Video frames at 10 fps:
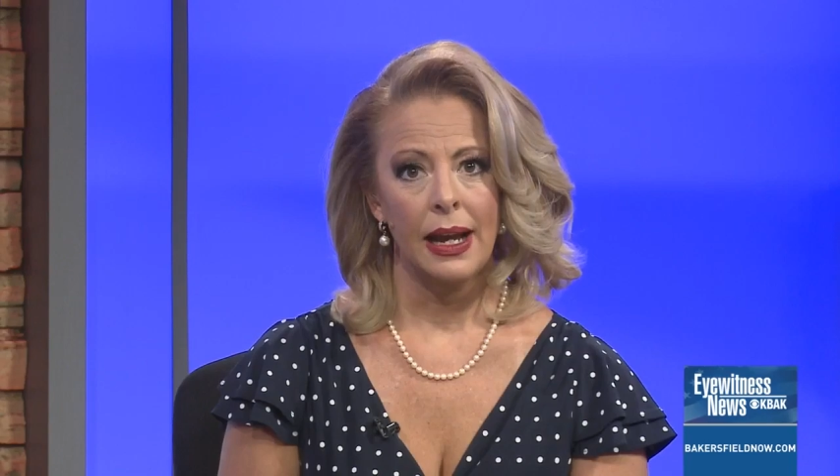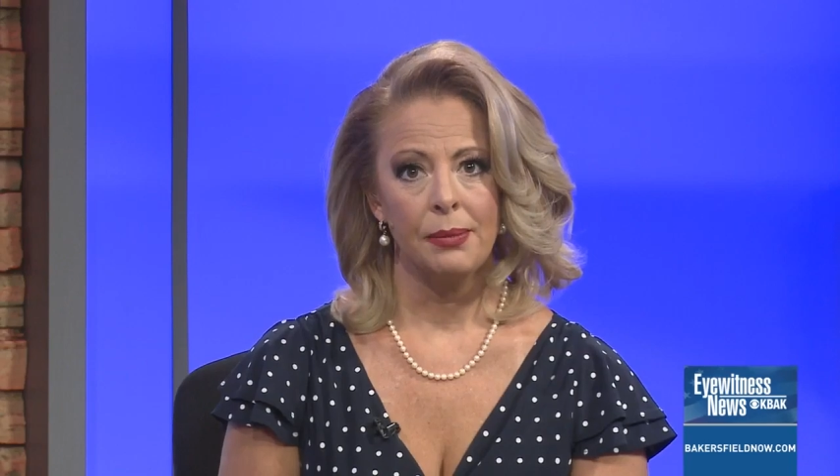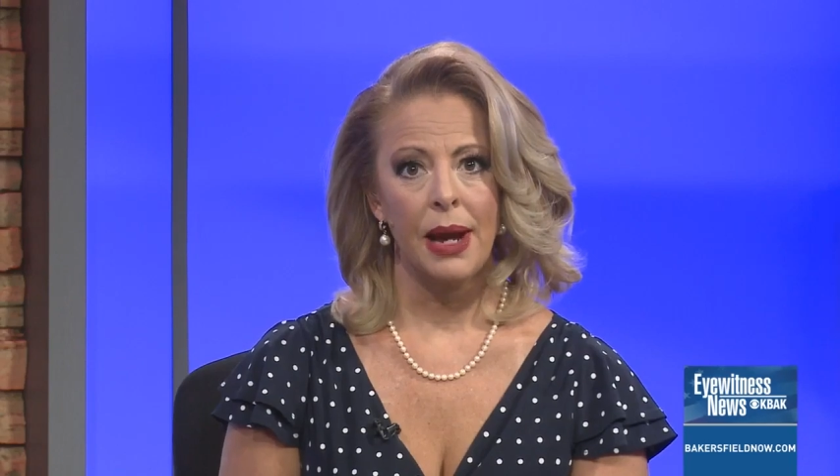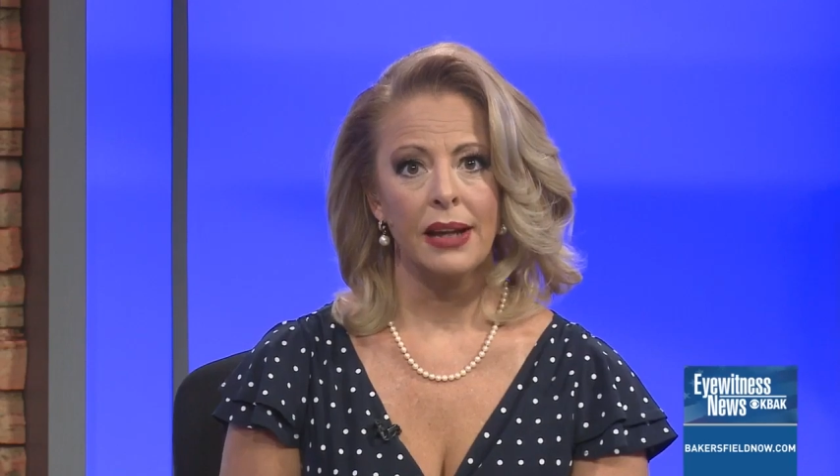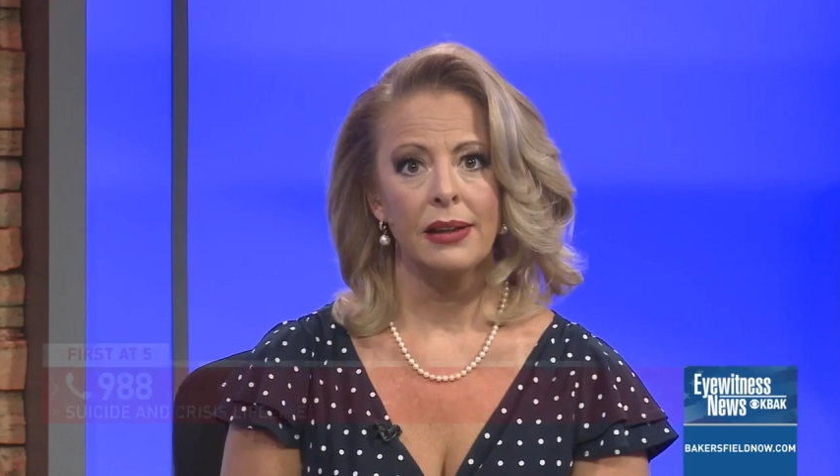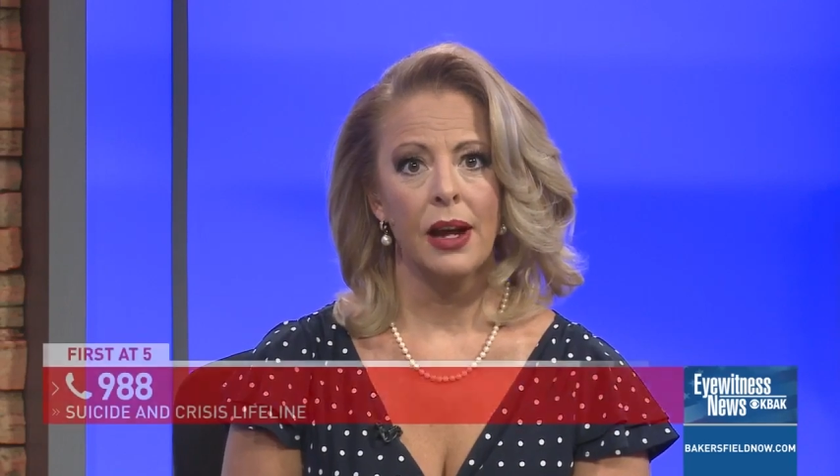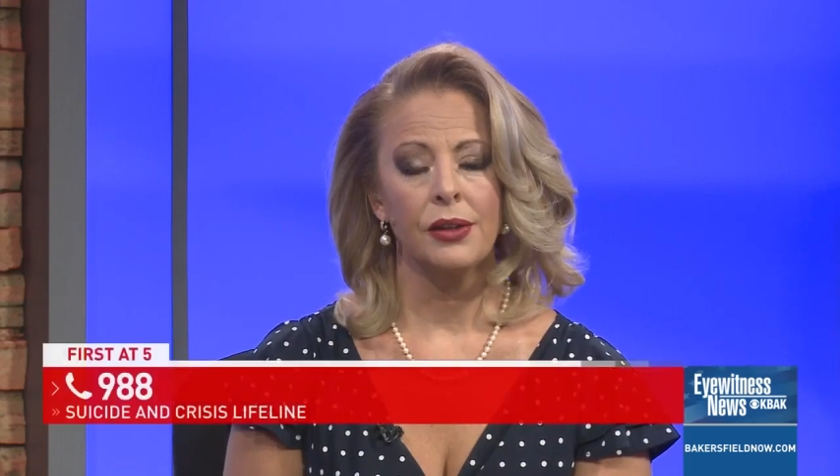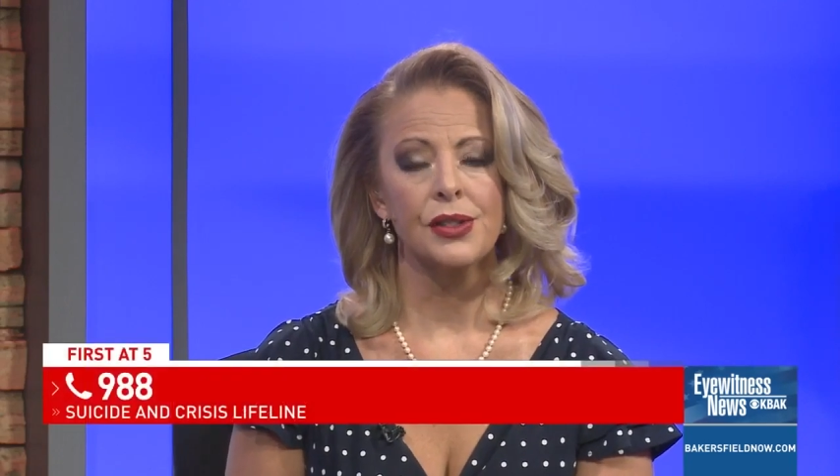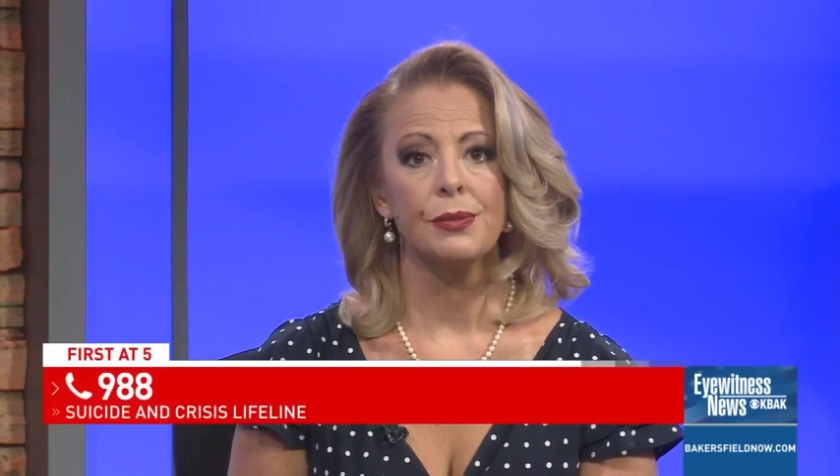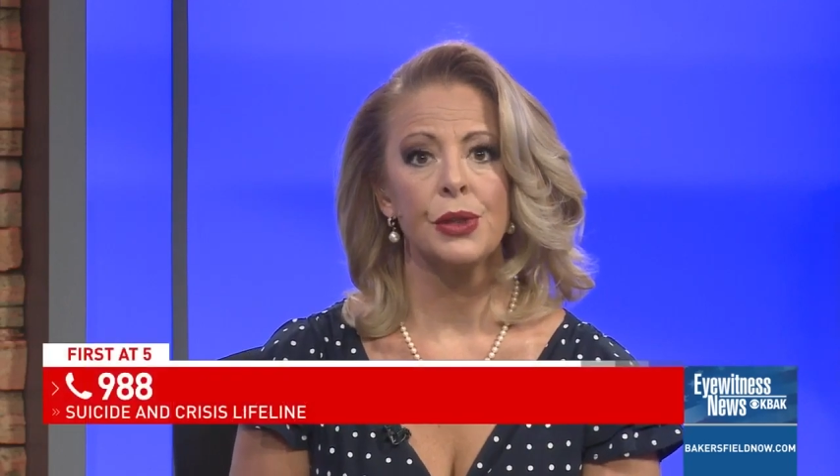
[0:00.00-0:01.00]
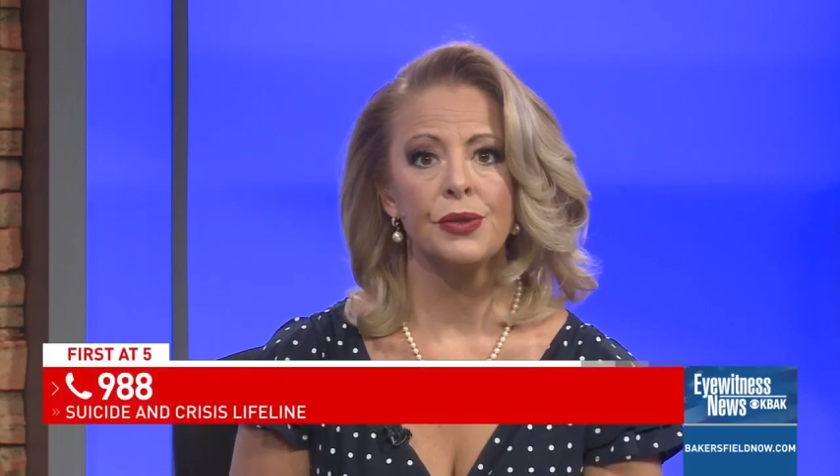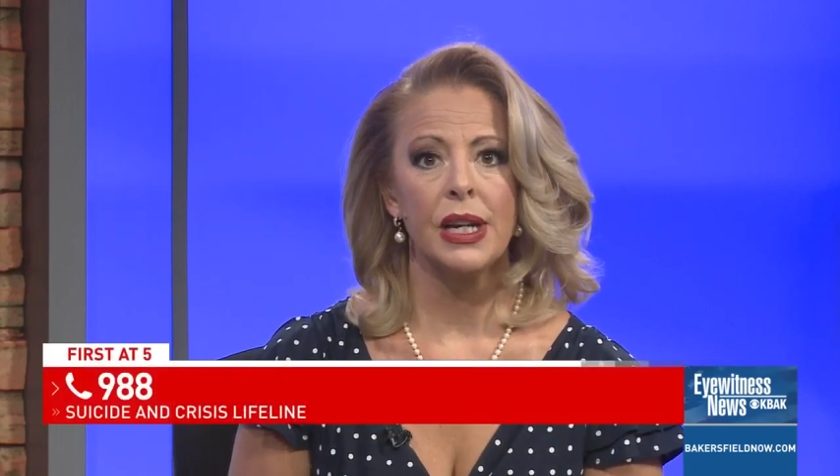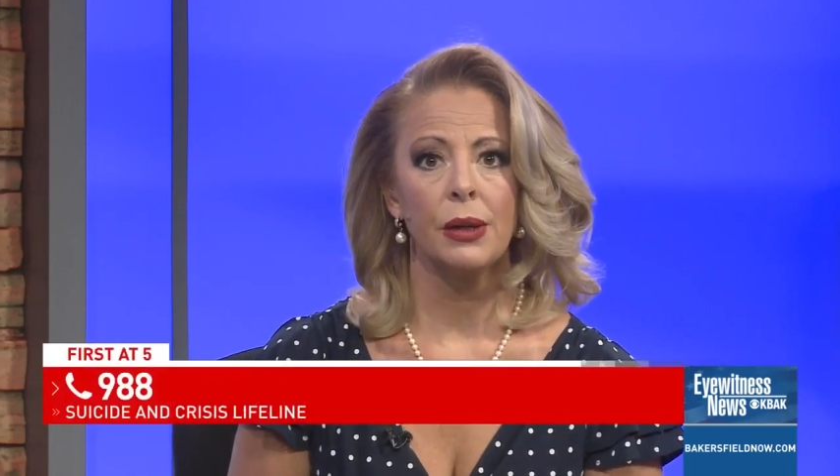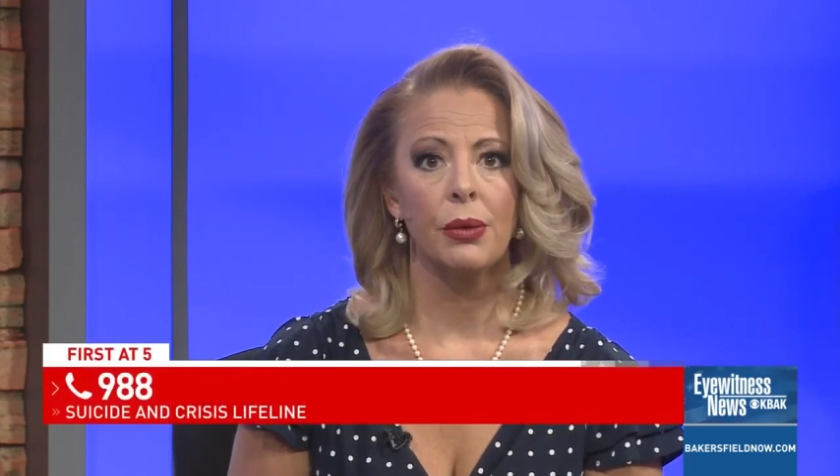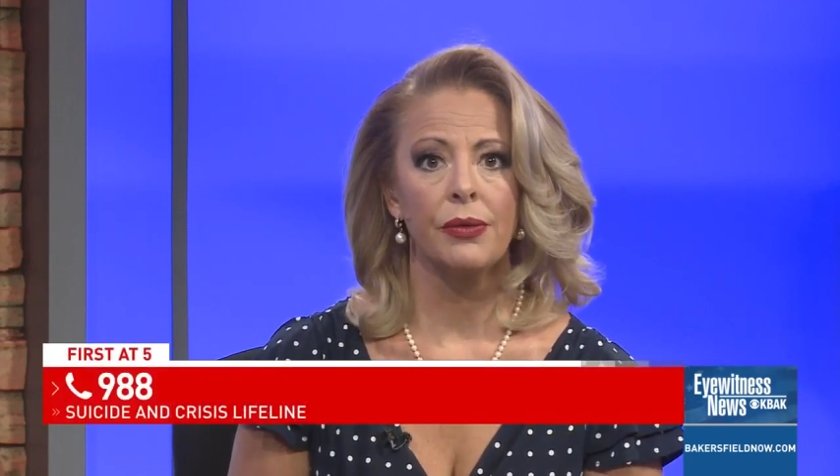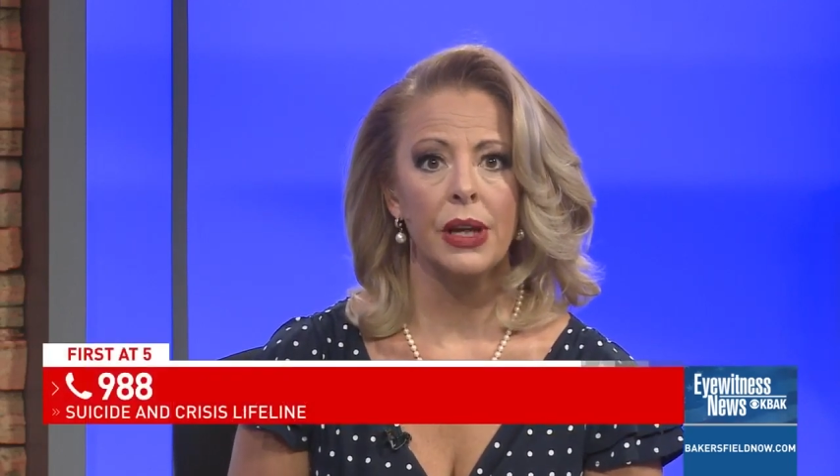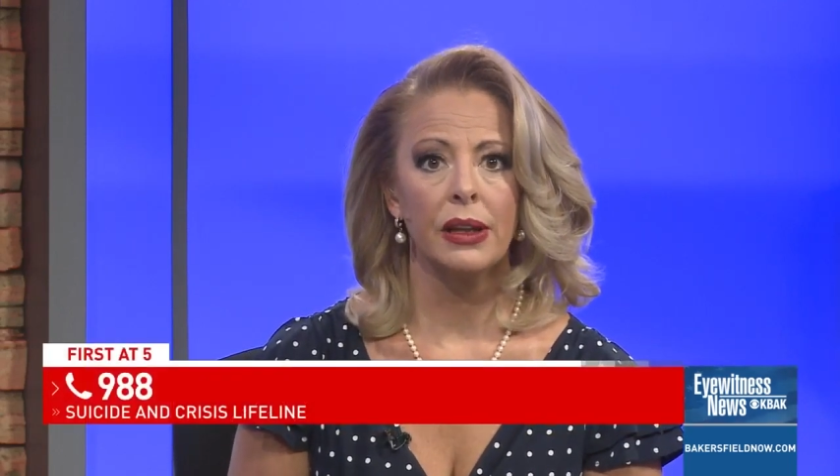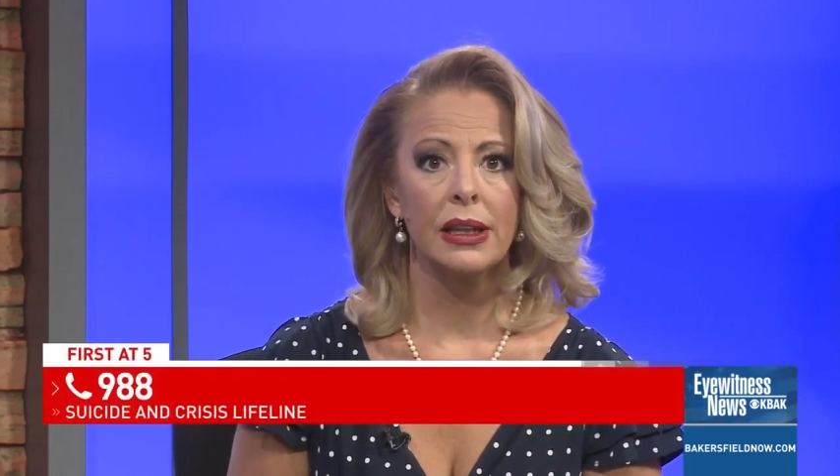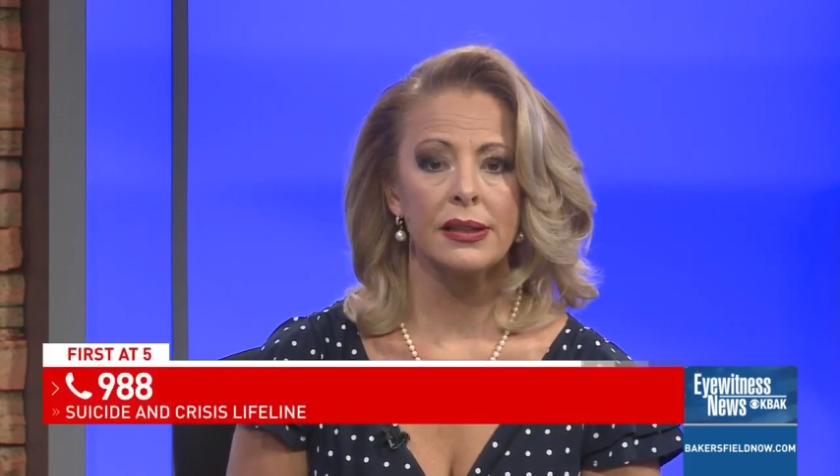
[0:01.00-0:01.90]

And back now to some new data revealing